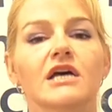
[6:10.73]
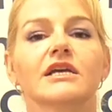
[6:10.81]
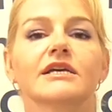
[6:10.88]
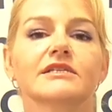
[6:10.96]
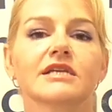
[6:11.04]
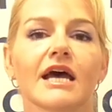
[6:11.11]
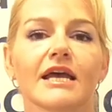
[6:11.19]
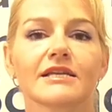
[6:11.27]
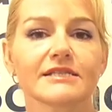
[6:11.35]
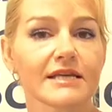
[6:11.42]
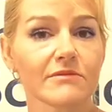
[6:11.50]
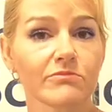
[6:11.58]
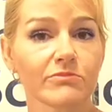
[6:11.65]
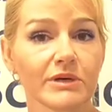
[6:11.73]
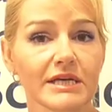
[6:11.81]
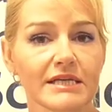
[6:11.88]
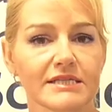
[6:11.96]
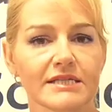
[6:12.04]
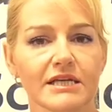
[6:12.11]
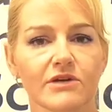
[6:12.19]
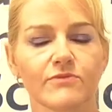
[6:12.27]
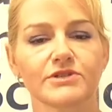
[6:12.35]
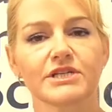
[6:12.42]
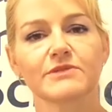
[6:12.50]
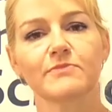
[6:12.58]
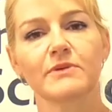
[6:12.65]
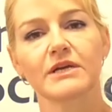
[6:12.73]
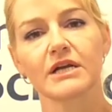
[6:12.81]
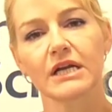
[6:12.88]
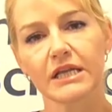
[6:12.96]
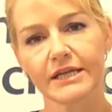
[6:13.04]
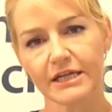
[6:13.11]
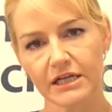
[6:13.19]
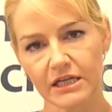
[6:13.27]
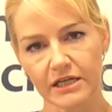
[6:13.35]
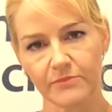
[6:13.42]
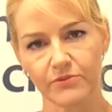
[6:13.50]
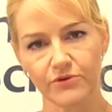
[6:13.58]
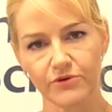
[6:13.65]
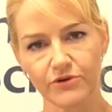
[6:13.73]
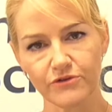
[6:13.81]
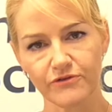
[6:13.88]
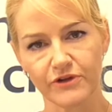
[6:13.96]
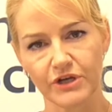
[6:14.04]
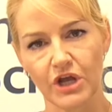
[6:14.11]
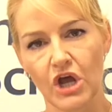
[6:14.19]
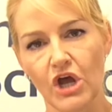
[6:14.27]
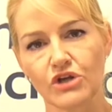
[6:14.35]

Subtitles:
contains MPC, which has been clinically proven